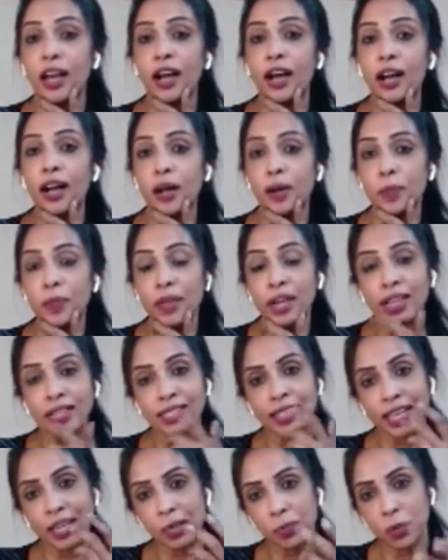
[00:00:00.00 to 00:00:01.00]
When I
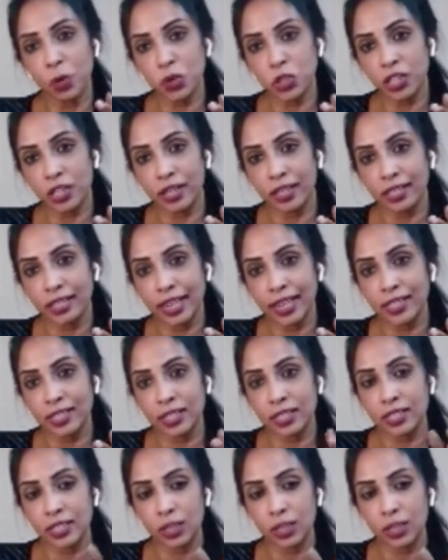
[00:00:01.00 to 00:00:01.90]
say emotional intelligence,